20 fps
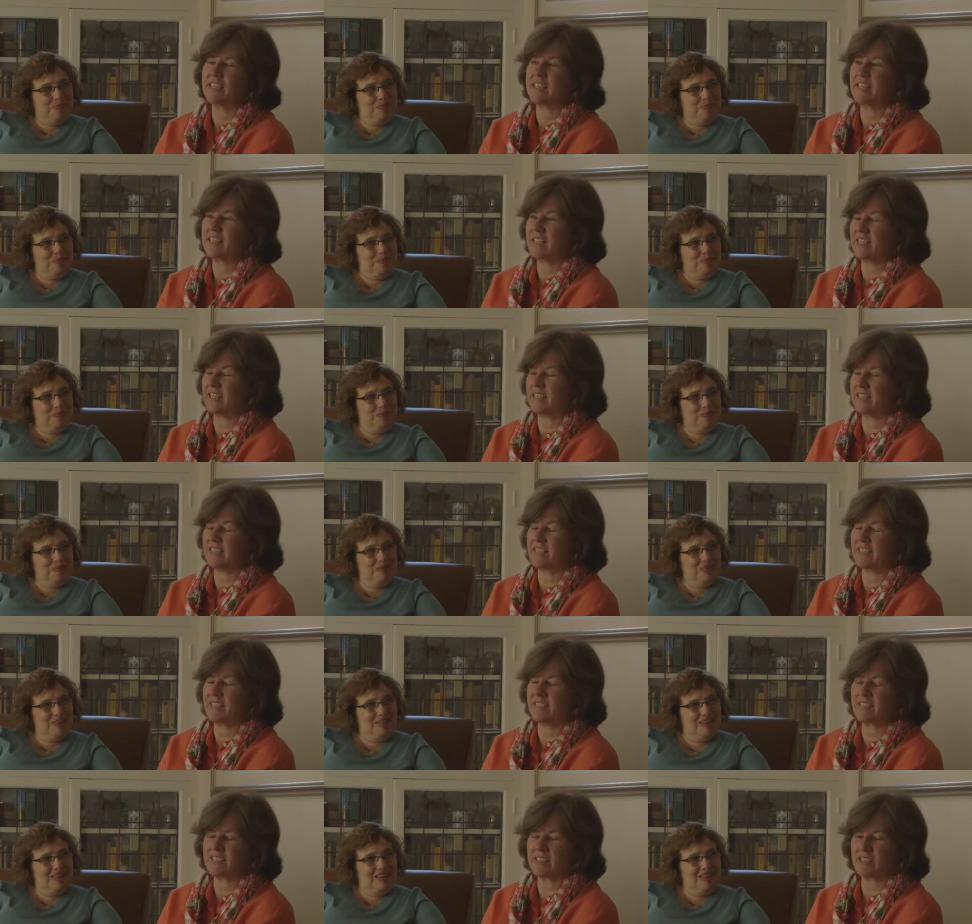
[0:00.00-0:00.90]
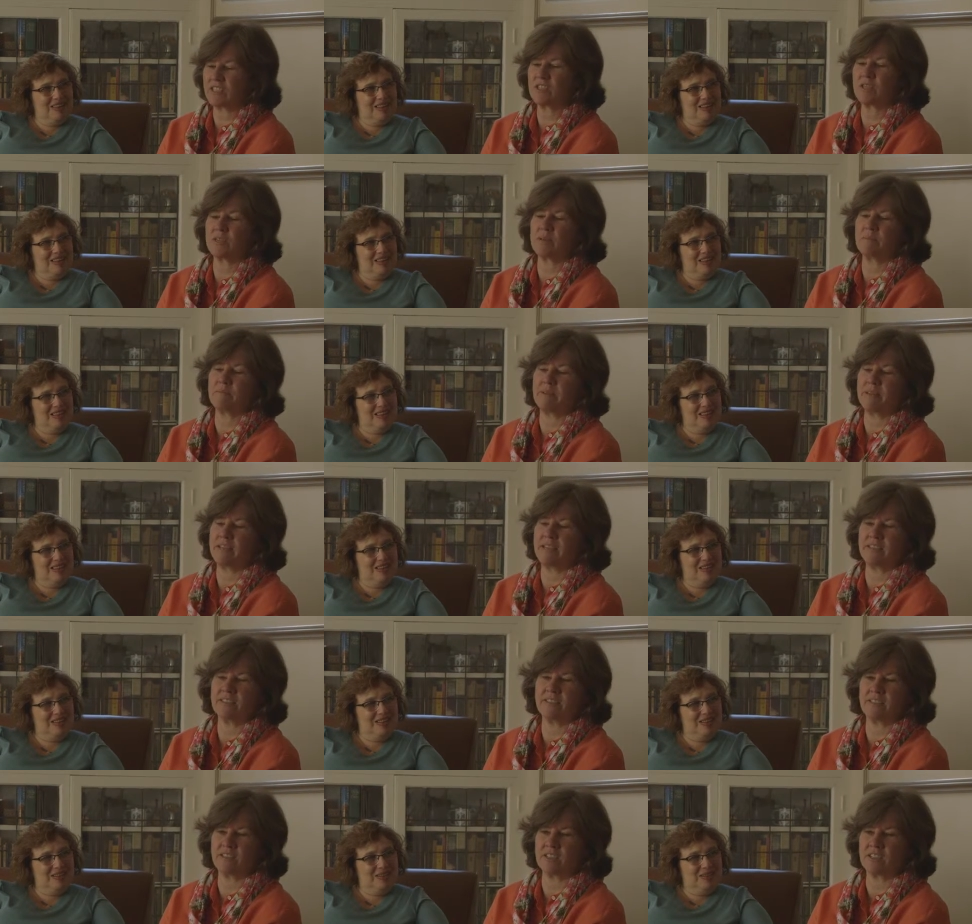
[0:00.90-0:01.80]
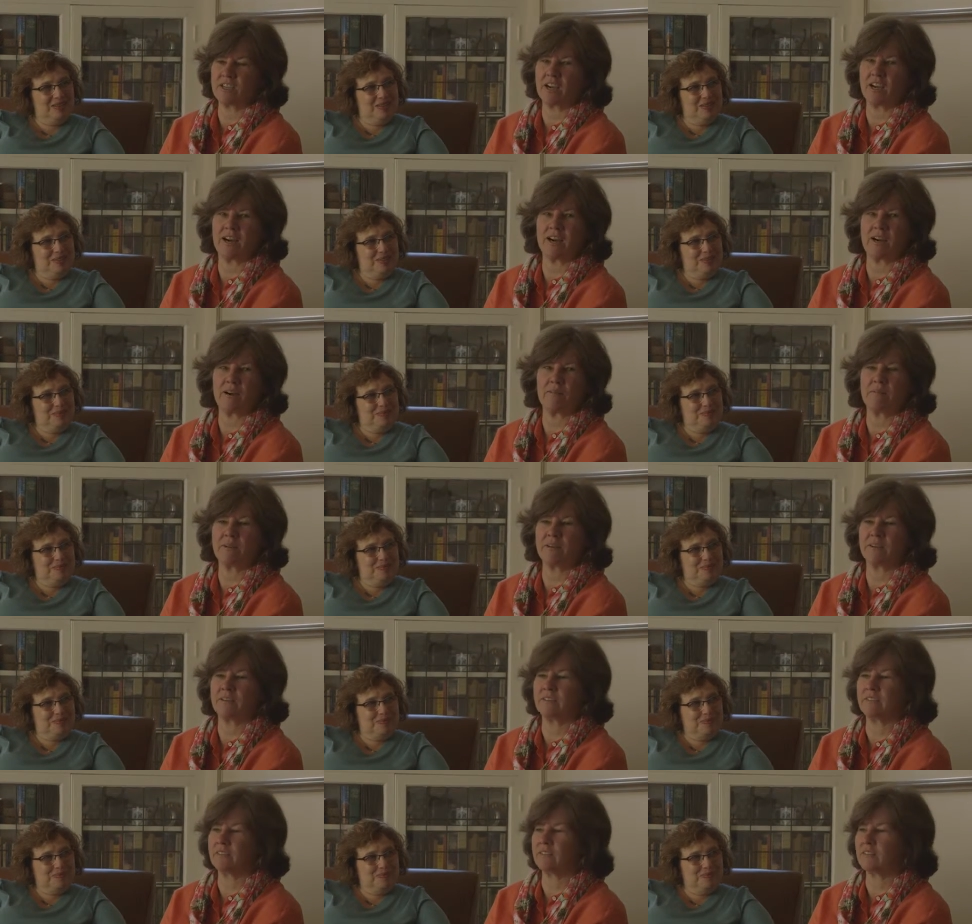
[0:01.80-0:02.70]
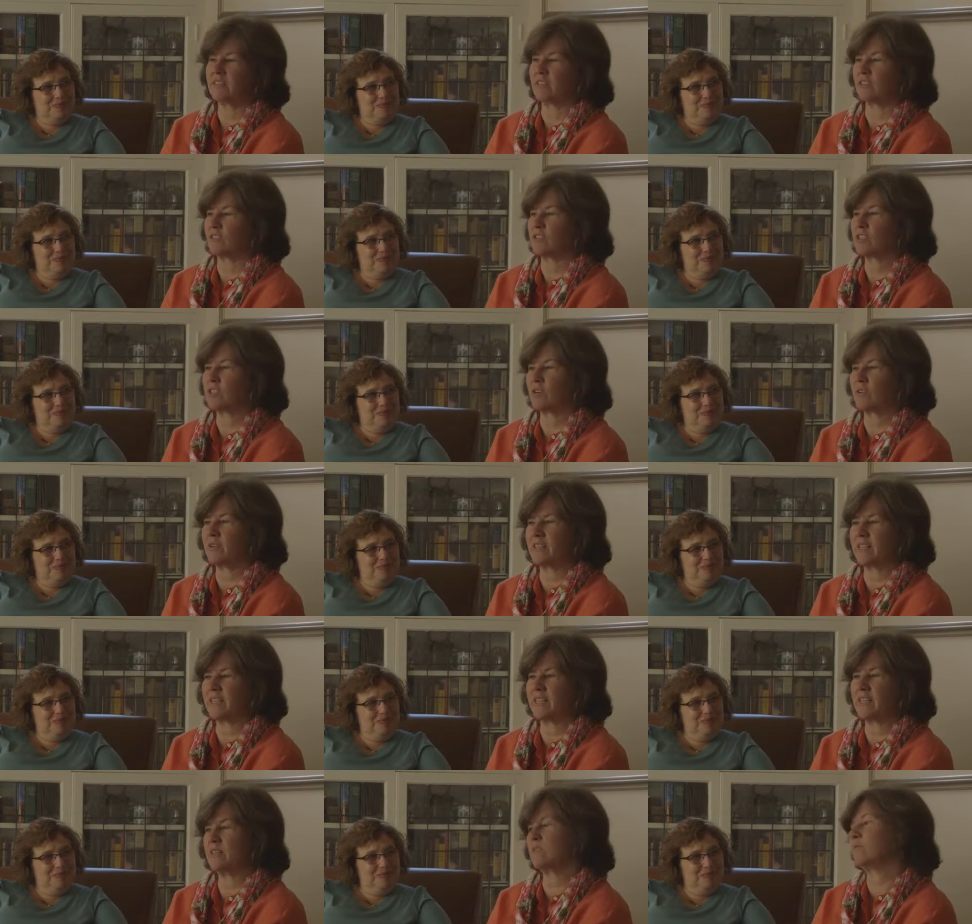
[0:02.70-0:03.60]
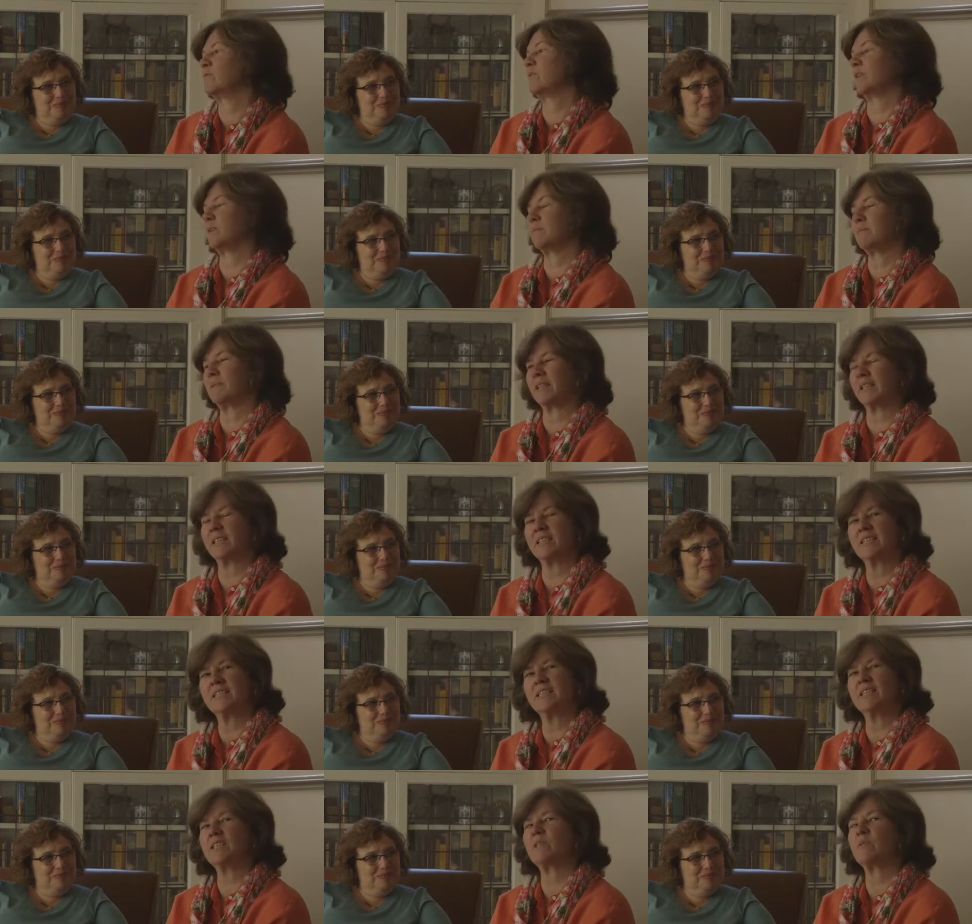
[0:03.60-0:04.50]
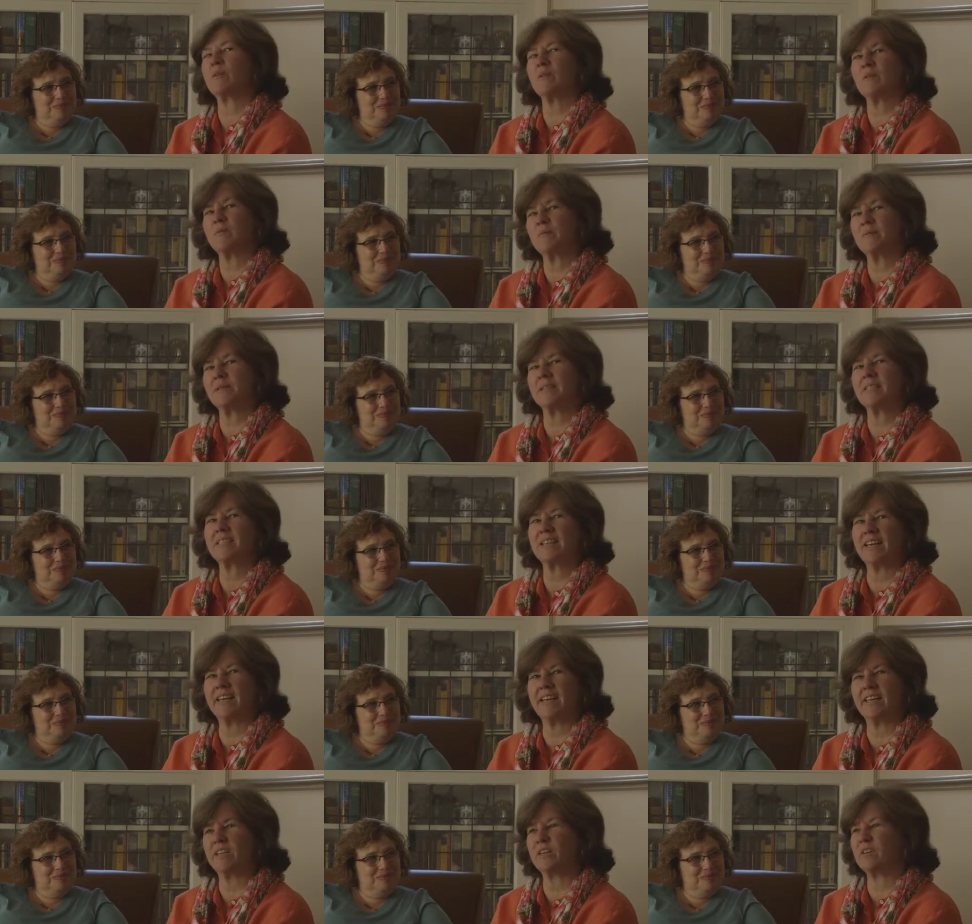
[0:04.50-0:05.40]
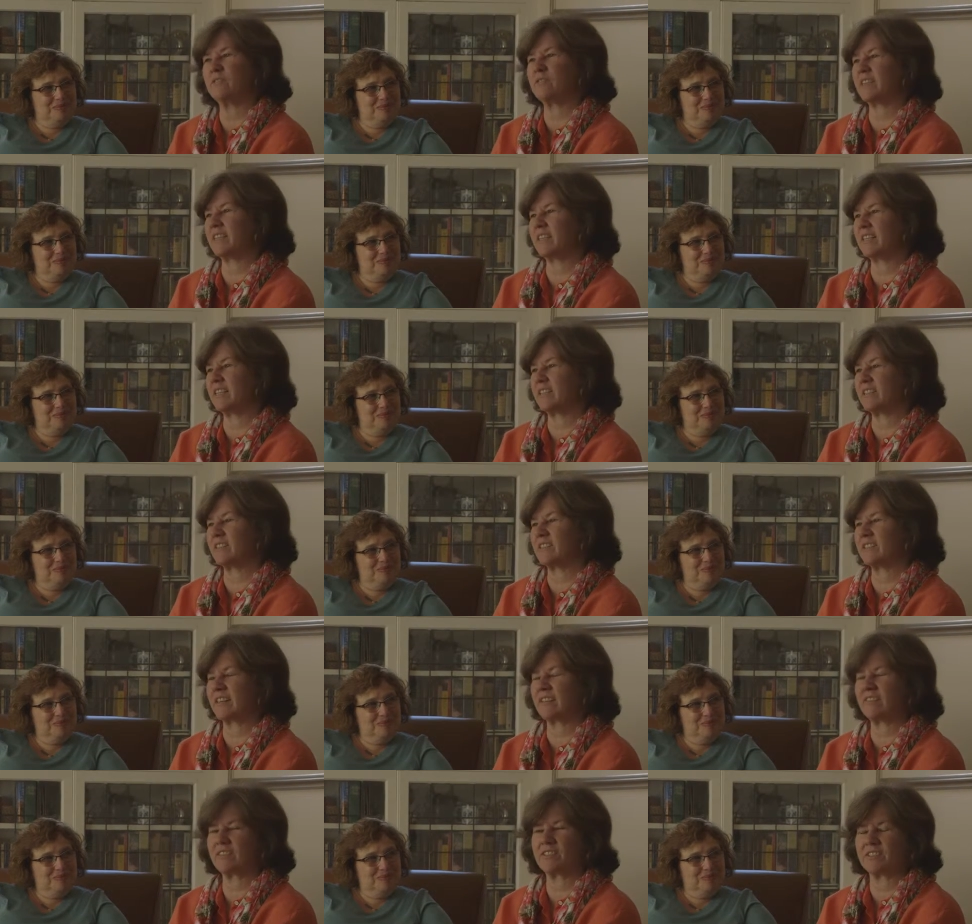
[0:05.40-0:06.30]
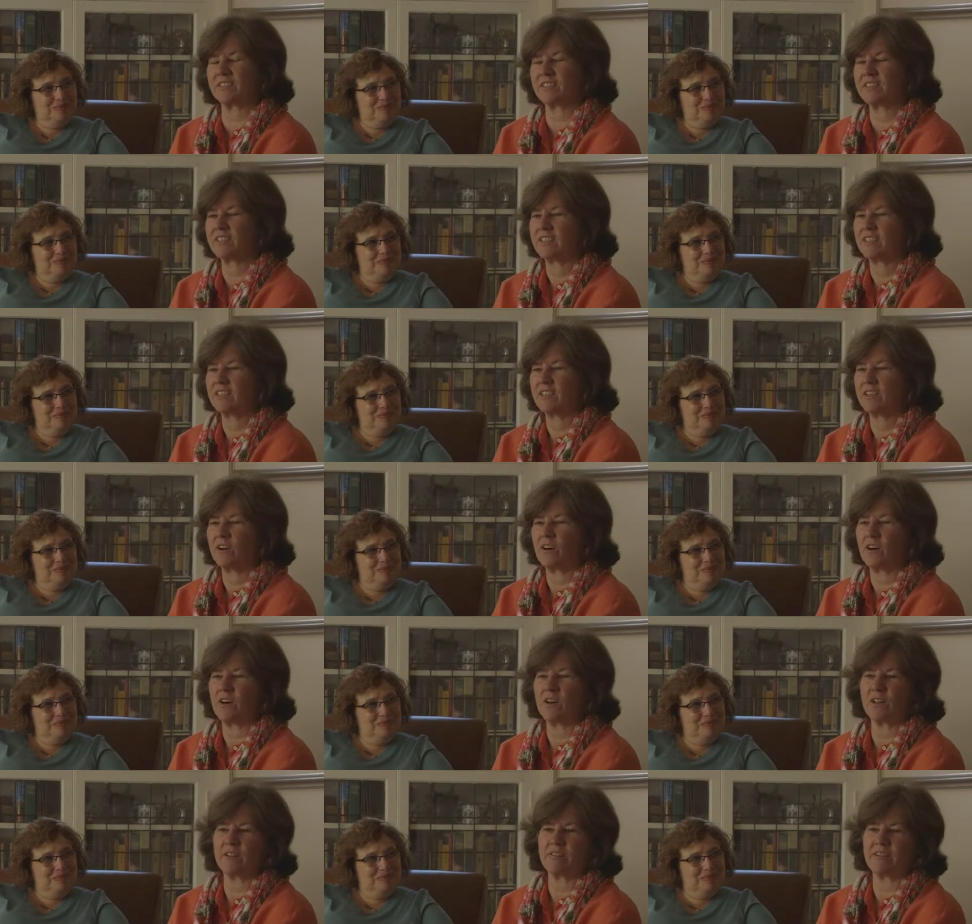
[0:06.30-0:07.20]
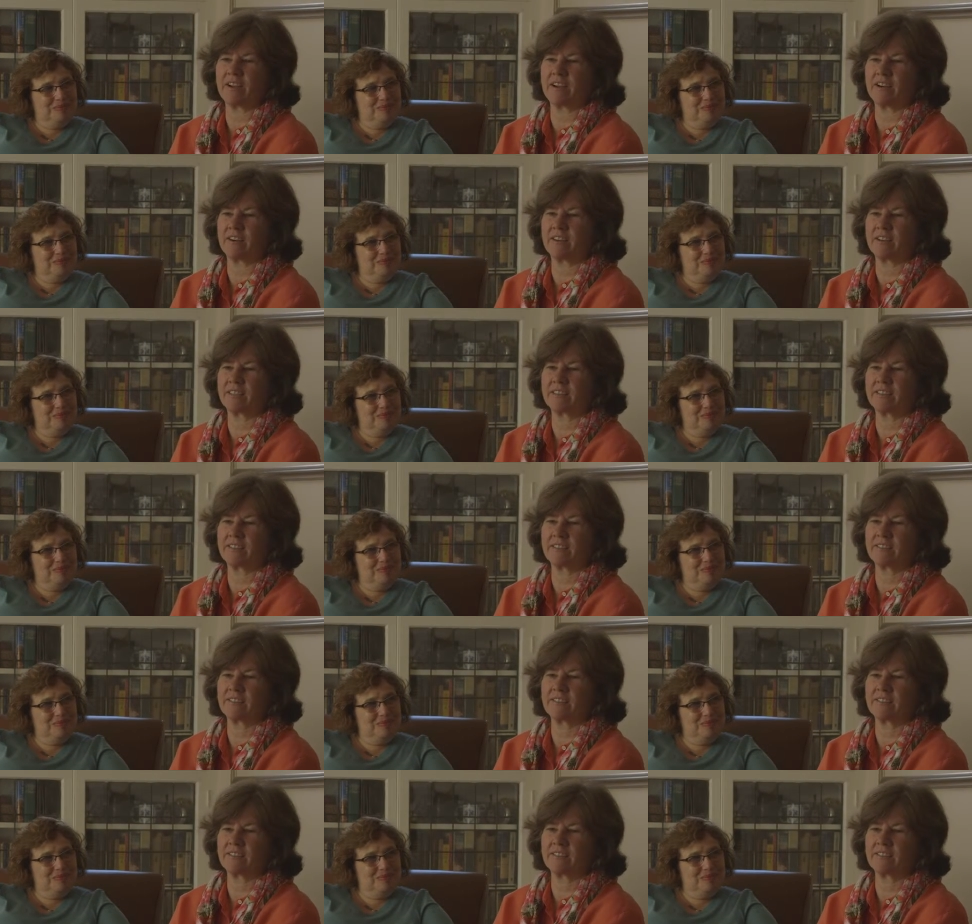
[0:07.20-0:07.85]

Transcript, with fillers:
Speaker 1: He did such an amazing job of, you know, showing that he had really been listening to what we've been saying over the years after all of our